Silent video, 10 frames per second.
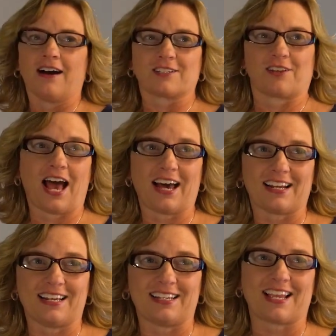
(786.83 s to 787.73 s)
So
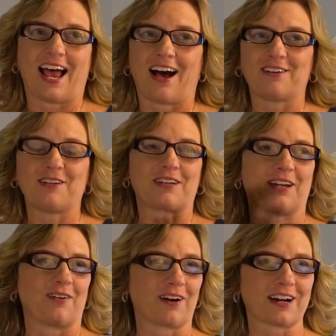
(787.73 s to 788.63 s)
that is how you
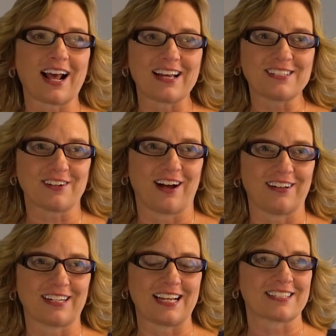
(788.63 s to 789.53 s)
can organize your
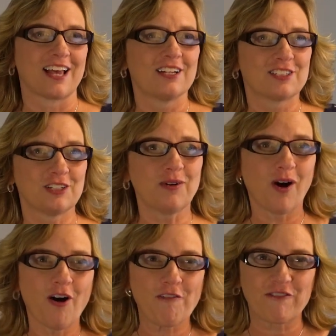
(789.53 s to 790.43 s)
holidays. Do you
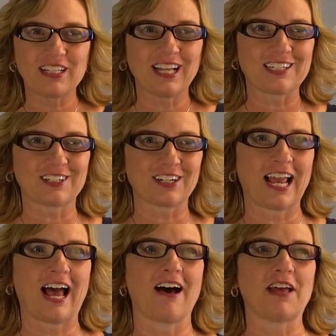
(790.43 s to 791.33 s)
all feel like you're going
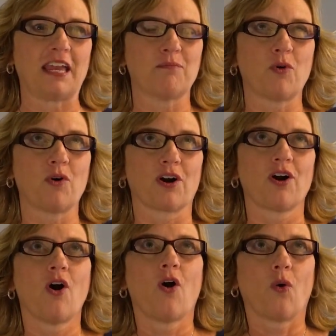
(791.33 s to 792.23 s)
to have a
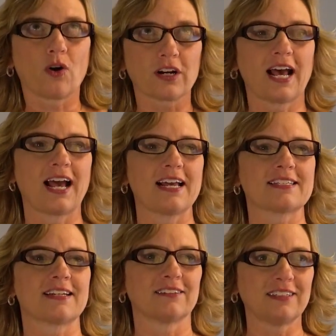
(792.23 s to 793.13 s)
more
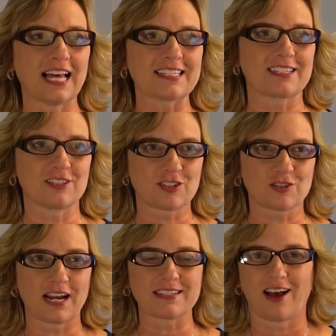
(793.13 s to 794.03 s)
organized, less
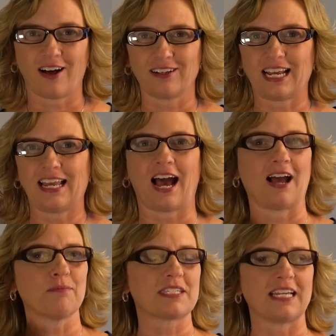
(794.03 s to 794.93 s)
stress holiday.
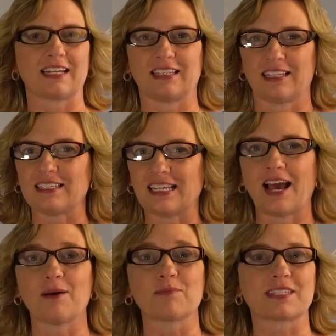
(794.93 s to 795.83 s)
I'm seeing it in the
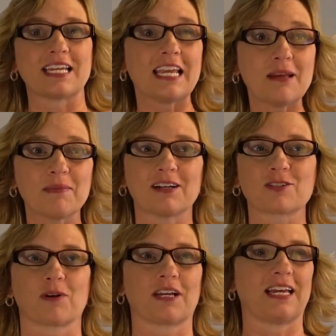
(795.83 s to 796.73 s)
DMs, the
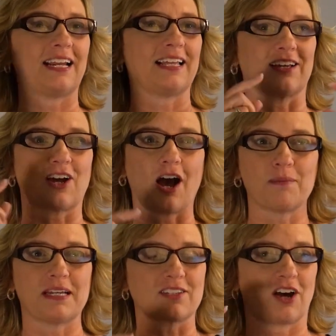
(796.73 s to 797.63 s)
emails we're getting, the
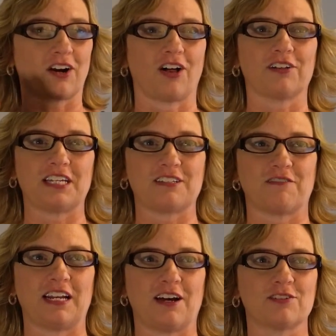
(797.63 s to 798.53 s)
comments on all of these
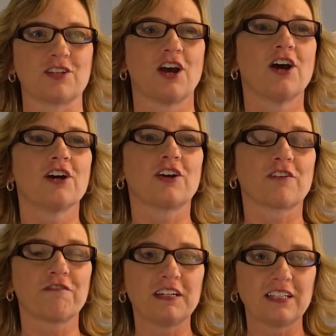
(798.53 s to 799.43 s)
videos.
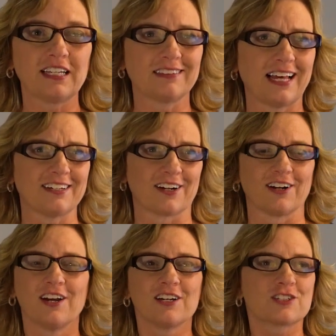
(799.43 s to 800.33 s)
You're feeling
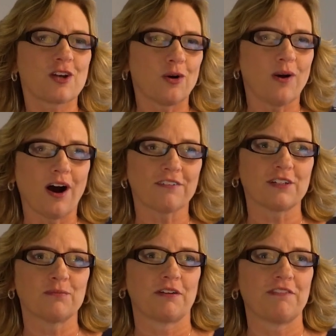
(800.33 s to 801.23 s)
lighter. So
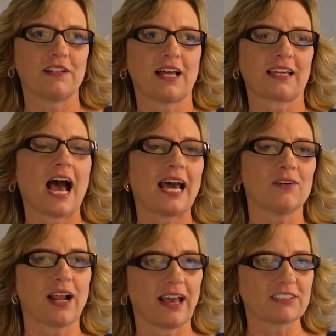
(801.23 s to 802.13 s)
often we feel like I
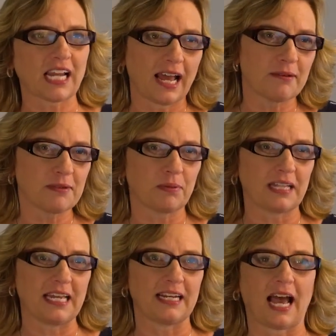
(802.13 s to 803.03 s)
don't have time to
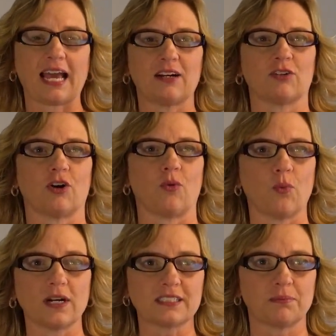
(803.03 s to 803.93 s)
plan, I don't know
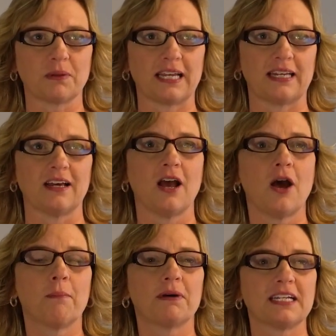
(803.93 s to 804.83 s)
what to plan,
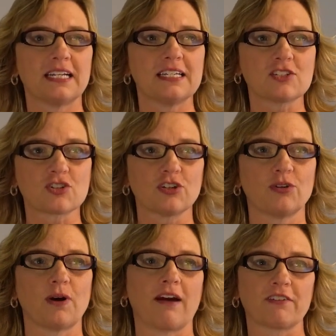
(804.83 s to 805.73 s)
but it is
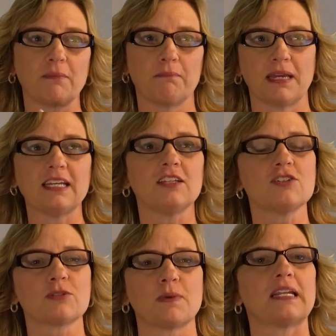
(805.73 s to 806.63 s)
true. Every minute
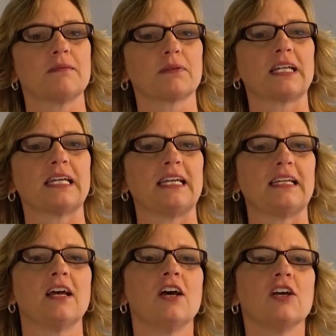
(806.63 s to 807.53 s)
you spend in
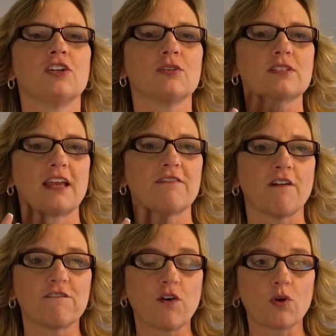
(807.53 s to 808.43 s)
planning, you save
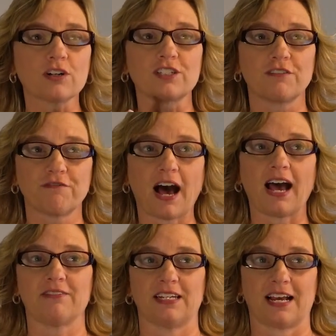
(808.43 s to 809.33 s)
four to
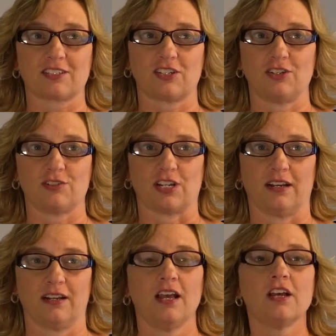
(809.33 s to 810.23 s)
five in execution.
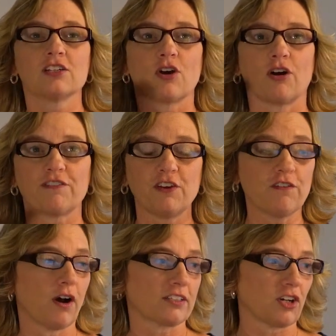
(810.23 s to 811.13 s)
So if you've
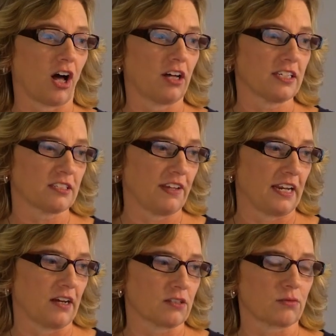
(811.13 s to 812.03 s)
watched all these
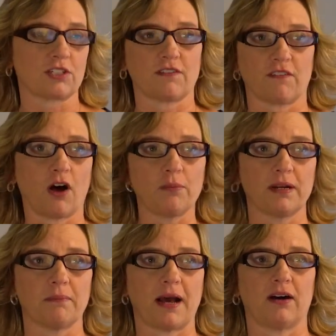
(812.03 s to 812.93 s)
videos, which have all
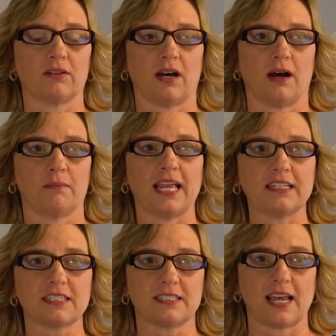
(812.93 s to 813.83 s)
been about um,
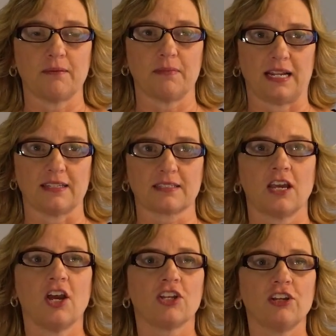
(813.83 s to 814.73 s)
eight to 10 minutes,
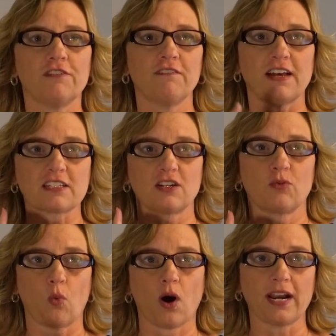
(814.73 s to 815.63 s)
you've
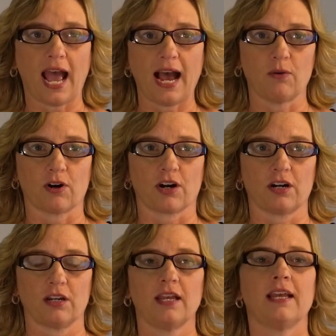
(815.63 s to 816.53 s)
invested one
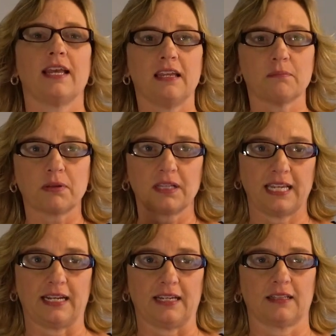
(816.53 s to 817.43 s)
hour in
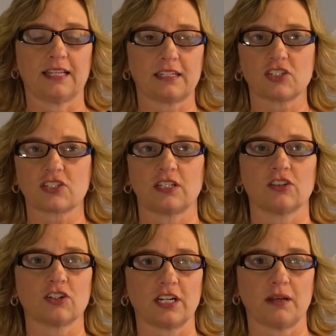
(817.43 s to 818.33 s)
planning, like just in
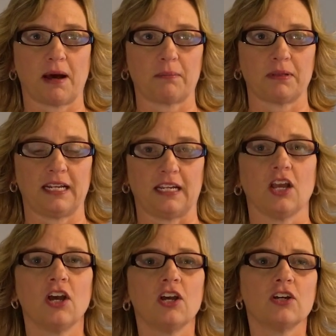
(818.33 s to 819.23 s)
learning about planning.